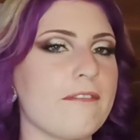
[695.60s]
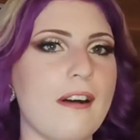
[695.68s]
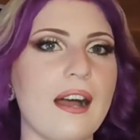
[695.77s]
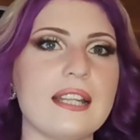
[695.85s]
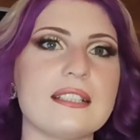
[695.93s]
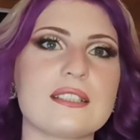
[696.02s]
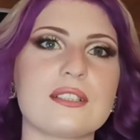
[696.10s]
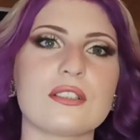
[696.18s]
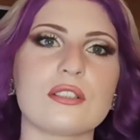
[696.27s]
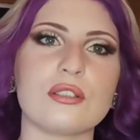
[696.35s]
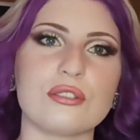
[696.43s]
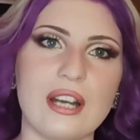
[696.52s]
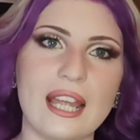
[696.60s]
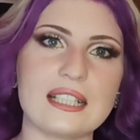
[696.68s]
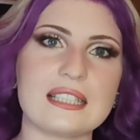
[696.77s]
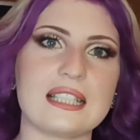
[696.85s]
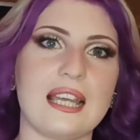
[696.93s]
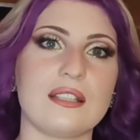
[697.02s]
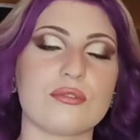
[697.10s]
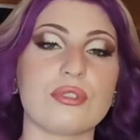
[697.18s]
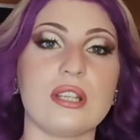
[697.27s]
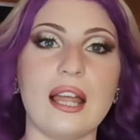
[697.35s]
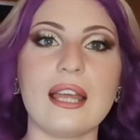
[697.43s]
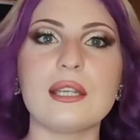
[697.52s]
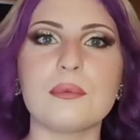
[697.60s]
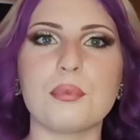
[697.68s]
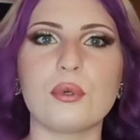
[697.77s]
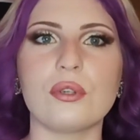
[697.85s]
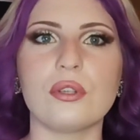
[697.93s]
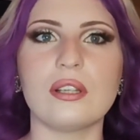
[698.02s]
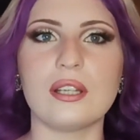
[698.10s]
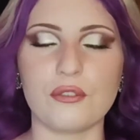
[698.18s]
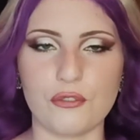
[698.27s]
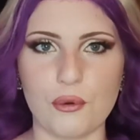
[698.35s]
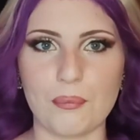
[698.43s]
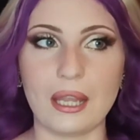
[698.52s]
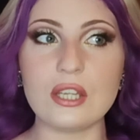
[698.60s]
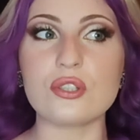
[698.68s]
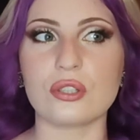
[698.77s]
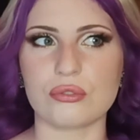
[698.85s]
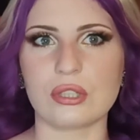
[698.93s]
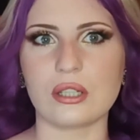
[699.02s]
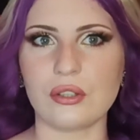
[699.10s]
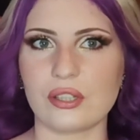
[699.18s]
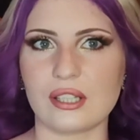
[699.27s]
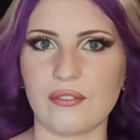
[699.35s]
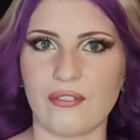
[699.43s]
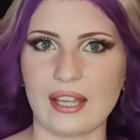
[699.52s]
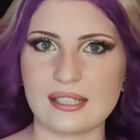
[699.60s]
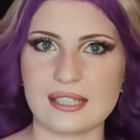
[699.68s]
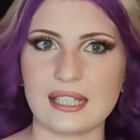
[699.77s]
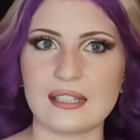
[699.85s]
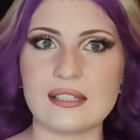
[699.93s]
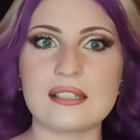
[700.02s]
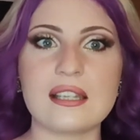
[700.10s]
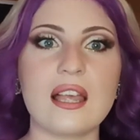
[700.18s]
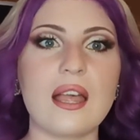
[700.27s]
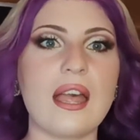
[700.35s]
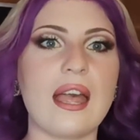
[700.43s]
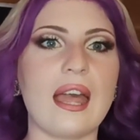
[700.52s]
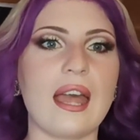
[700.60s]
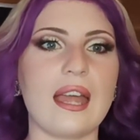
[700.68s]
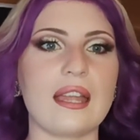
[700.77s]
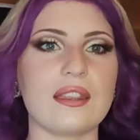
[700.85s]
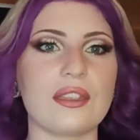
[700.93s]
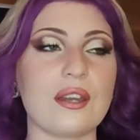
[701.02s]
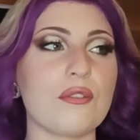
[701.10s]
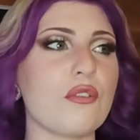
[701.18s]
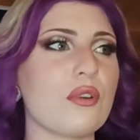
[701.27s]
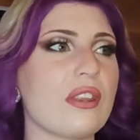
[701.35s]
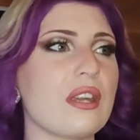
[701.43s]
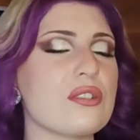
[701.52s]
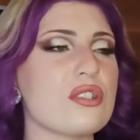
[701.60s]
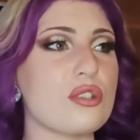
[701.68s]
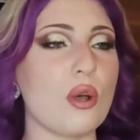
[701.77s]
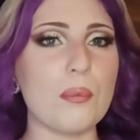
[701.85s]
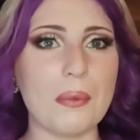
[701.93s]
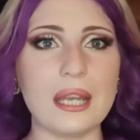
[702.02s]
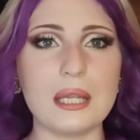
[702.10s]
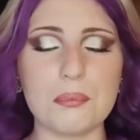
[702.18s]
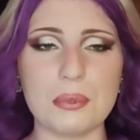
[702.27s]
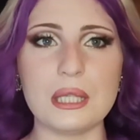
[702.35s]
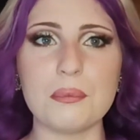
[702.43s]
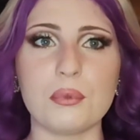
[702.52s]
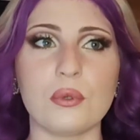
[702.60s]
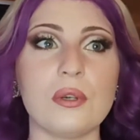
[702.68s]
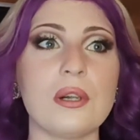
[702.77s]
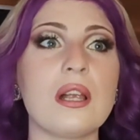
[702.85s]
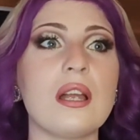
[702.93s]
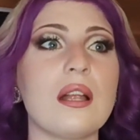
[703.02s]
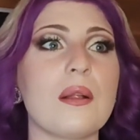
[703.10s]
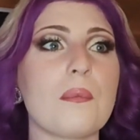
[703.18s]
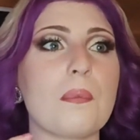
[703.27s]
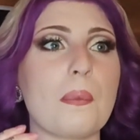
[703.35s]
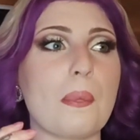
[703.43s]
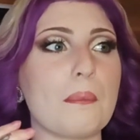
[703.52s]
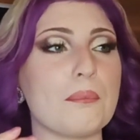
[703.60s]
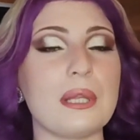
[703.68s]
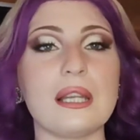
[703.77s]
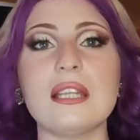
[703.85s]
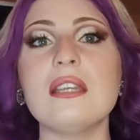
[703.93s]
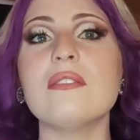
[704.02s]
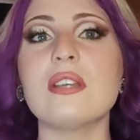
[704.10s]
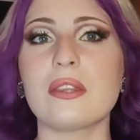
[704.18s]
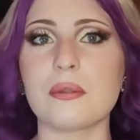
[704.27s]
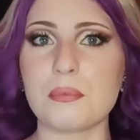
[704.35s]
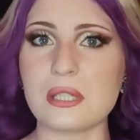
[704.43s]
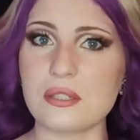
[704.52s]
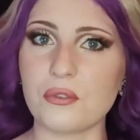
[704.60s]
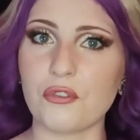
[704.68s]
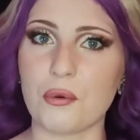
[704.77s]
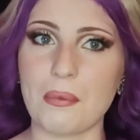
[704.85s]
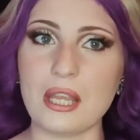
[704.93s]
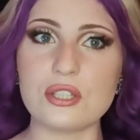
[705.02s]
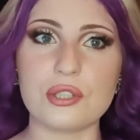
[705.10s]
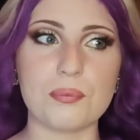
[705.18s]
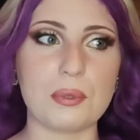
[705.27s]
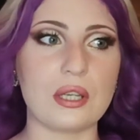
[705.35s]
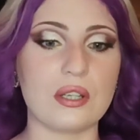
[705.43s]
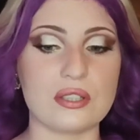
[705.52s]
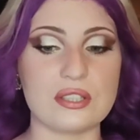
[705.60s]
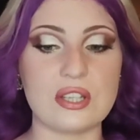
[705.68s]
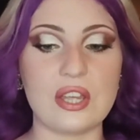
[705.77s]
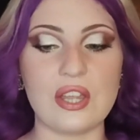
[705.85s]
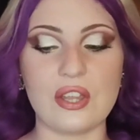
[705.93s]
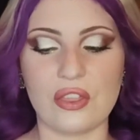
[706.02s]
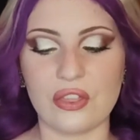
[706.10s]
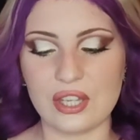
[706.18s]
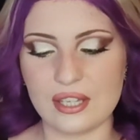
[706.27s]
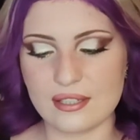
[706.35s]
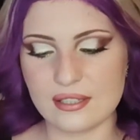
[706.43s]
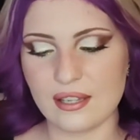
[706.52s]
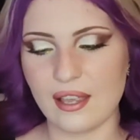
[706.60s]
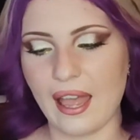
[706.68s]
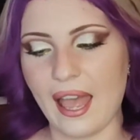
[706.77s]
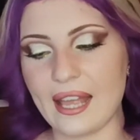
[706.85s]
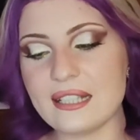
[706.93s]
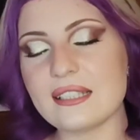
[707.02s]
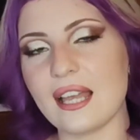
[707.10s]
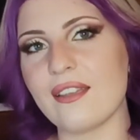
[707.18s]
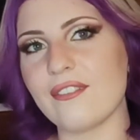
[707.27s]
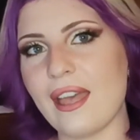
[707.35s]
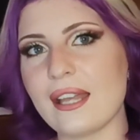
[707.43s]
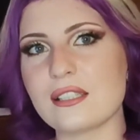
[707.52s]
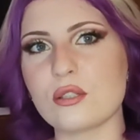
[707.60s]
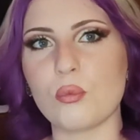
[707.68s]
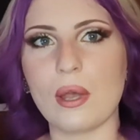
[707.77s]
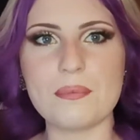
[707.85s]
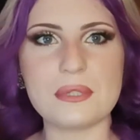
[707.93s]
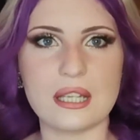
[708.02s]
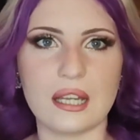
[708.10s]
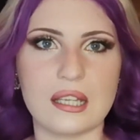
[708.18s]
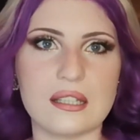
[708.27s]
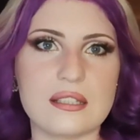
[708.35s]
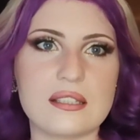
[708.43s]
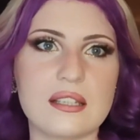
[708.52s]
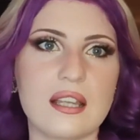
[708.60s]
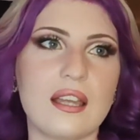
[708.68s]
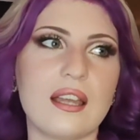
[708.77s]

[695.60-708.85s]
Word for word: find correct and reliable information regarding vaccines, and therefore there's so many people believing the misinformation because these anti-vax websites